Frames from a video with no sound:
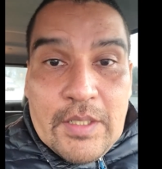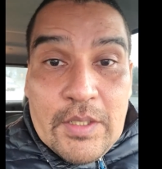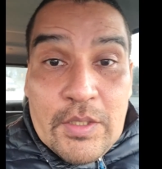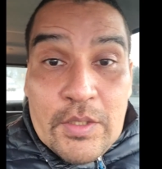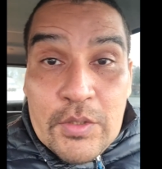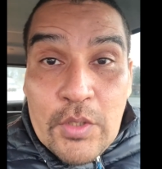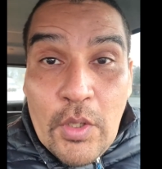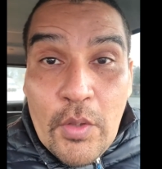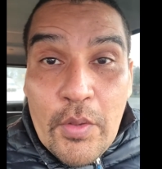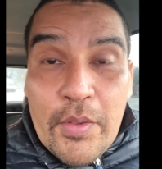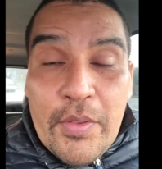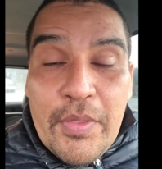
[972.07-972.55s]

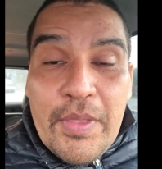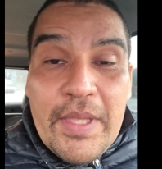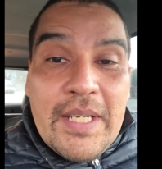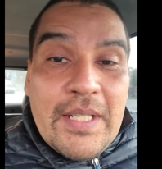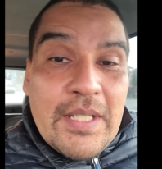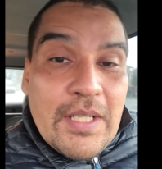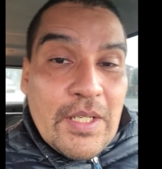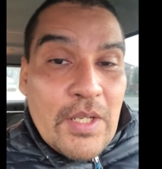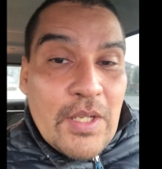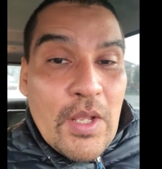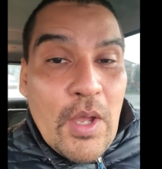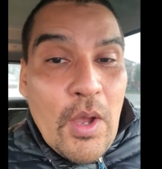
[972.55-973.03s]
So the thing
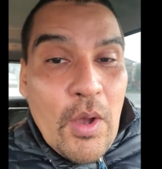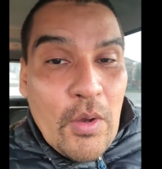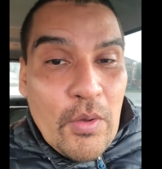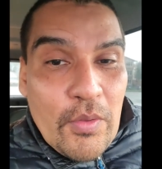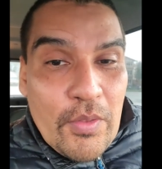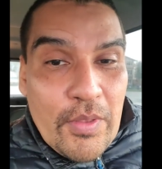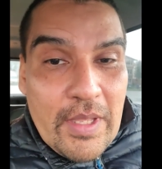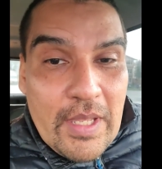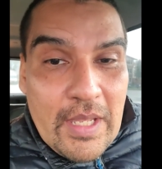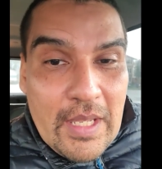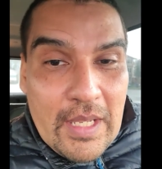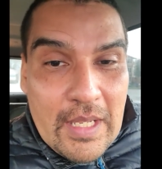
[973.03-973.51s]
to know,
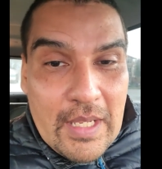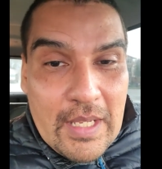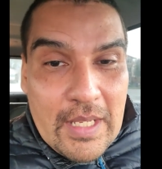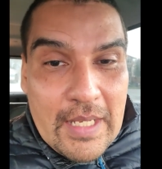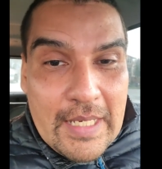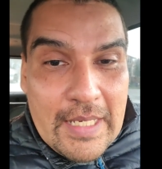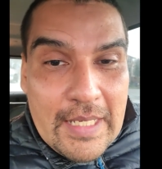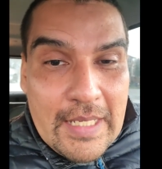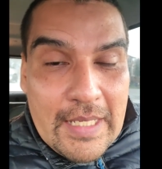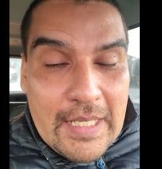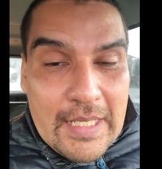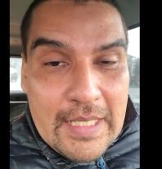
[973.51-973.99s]
the
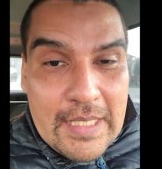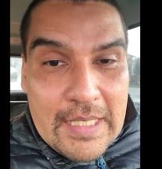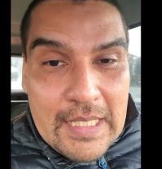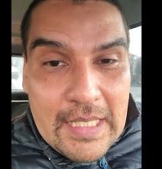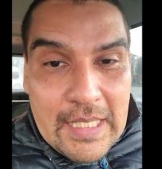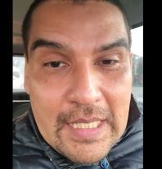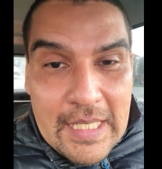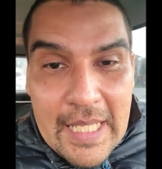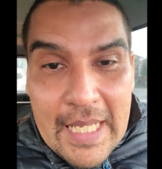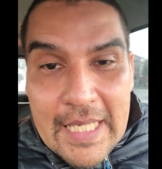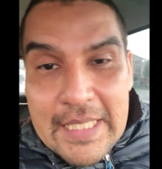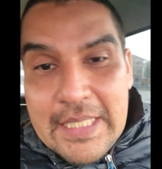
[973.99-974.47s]

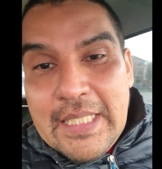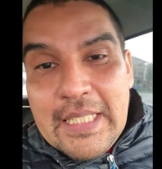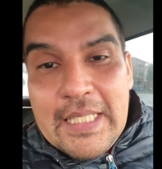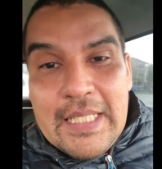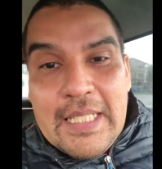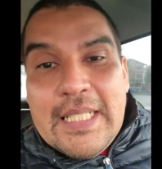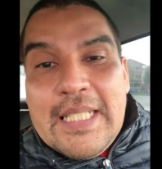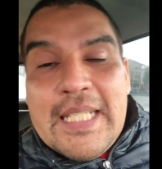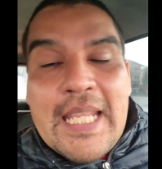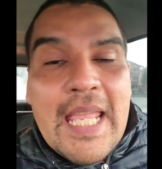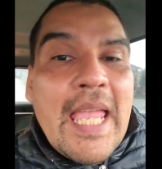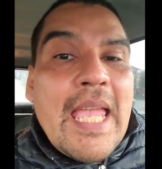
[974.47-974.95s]
lesson to
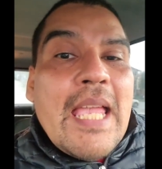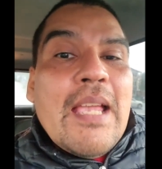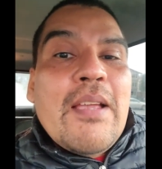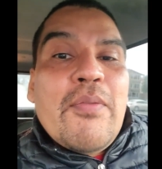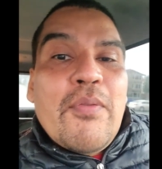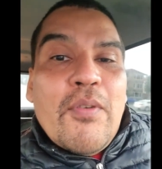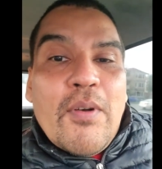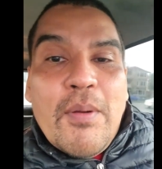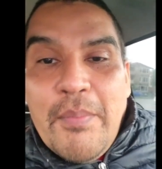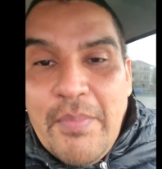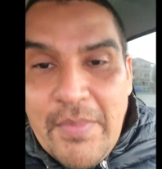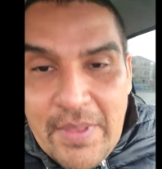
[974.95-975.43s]
take
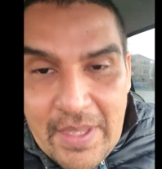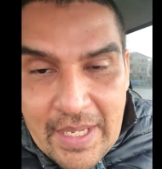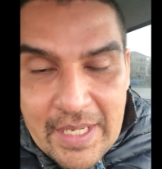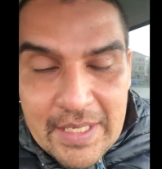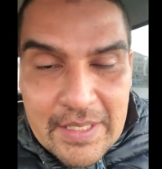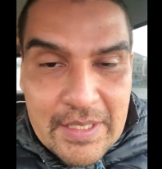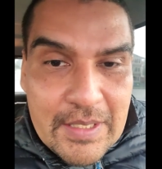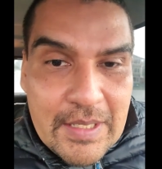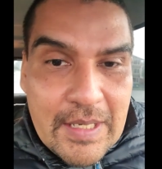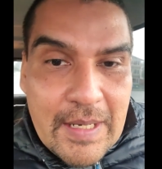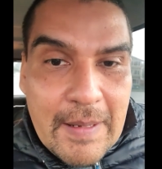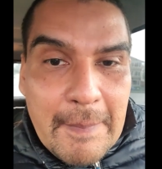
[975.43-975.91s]
from
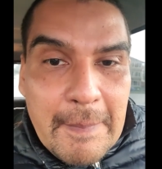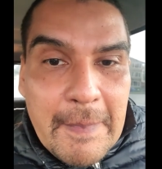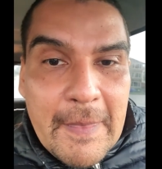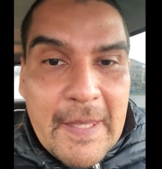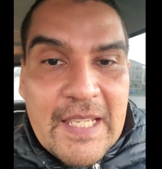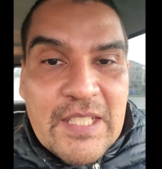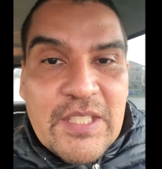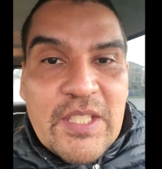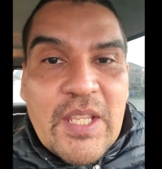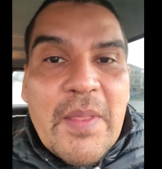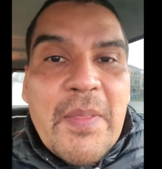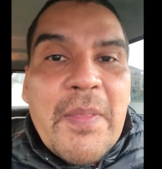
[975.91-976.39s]
this
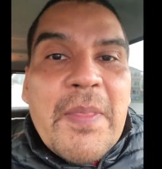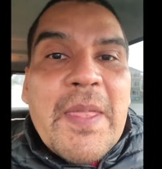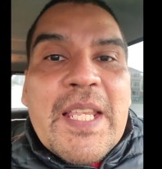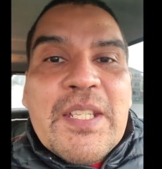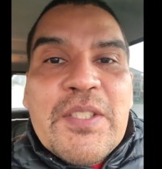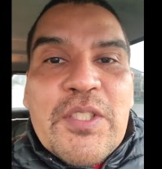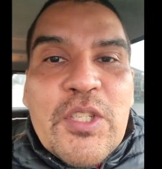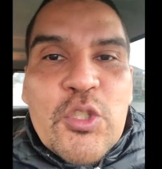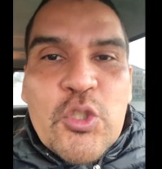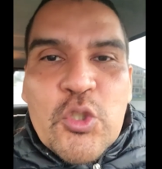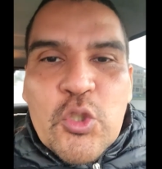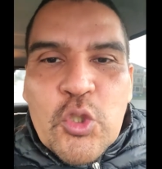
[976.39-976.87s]
is that
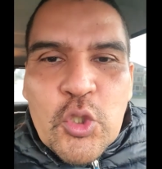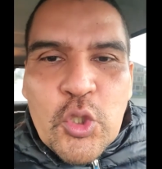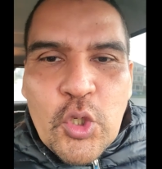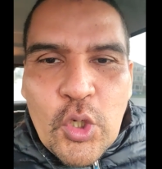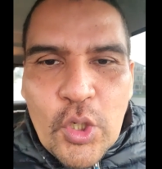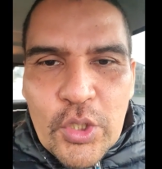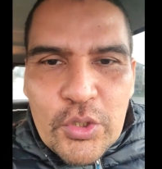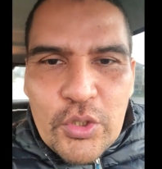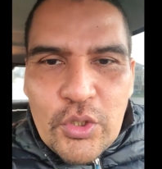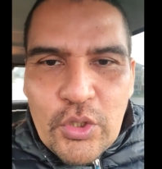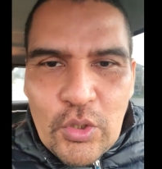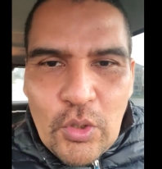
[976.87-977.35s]
this is
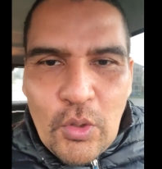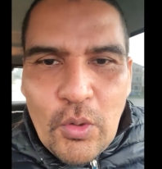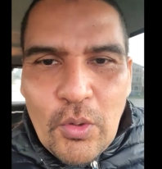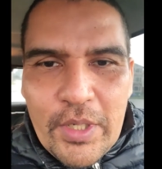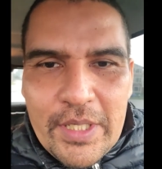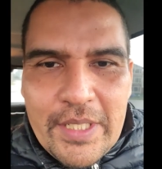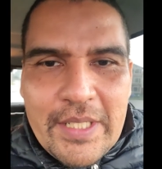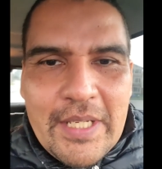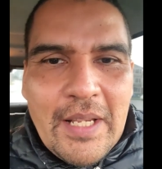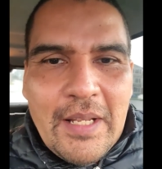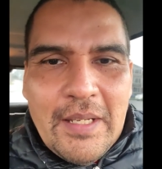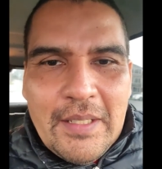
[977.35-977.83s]
good
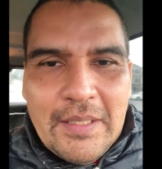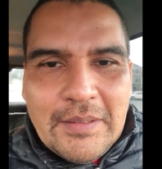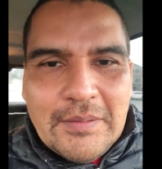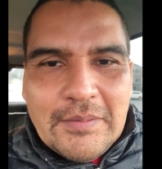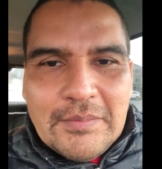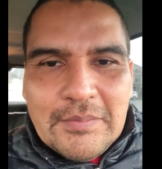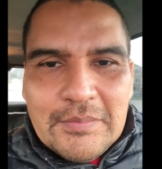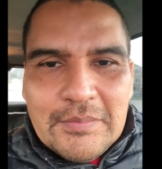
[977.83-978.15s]
storytelling.